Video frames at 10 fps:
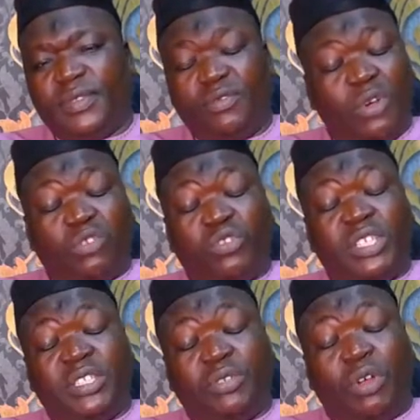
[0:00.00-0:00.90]
what do
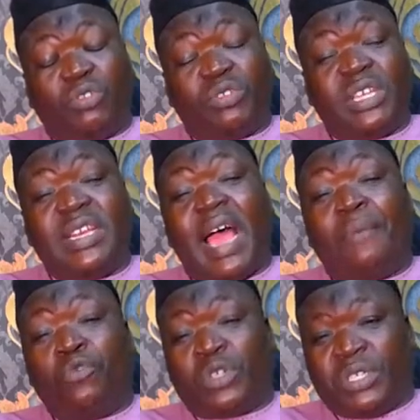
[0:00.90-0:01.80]
you think da
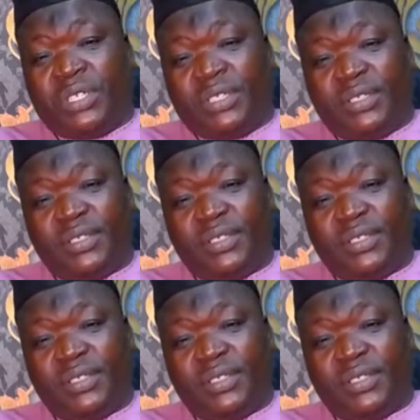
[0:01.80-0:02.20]
bu kiri